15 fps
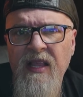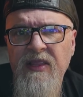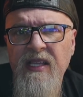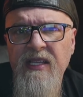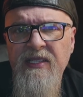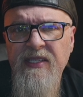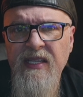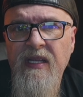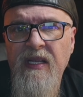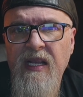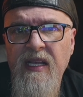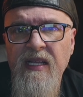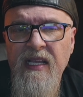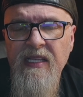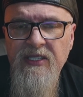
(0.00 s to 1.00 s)
This
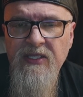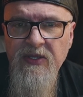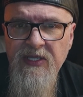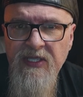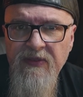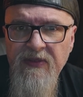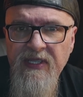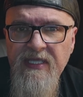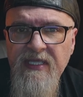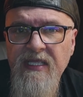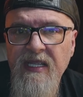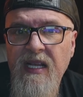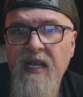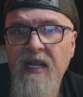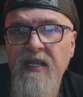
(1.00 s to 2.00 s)
exclusivist
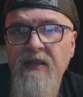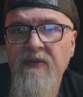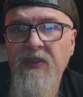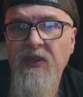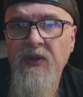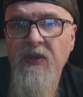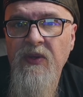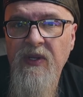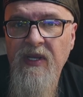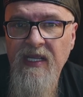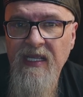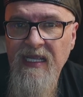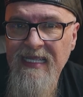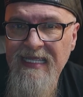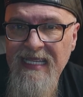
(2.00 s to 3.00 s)
view
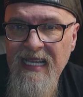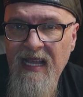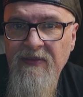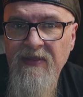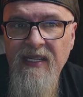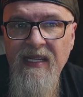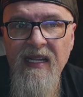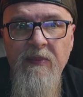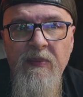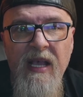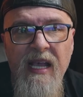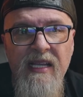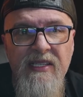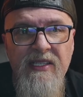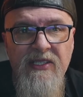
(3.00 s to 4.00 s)
is evident in
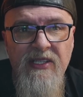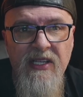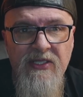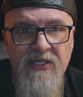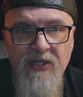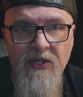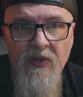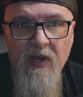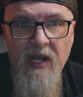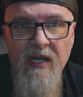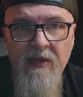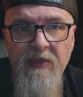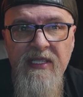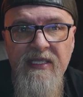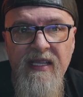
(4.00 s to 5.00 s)
passages such as
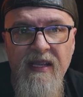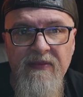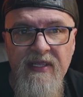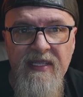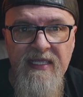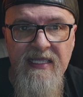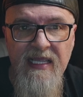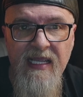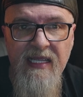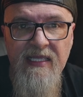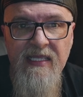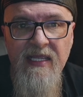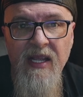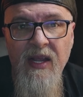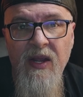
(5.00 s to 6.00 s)
Deuteronomy
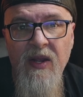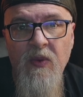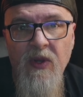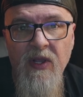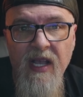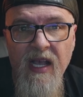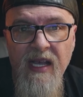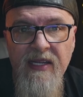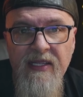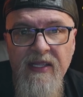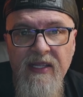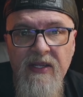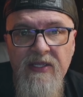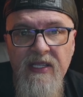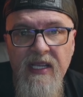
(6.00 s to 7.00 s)
7:6, where God
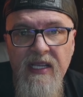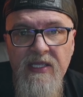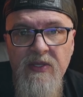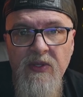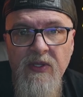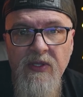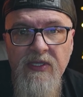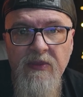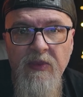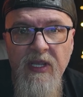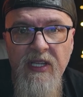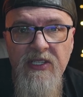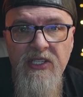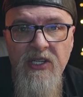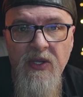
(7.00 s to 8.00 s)
declares Israel to be
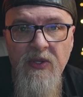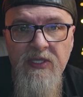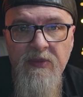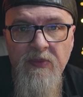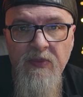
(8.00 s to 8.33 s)
his chosen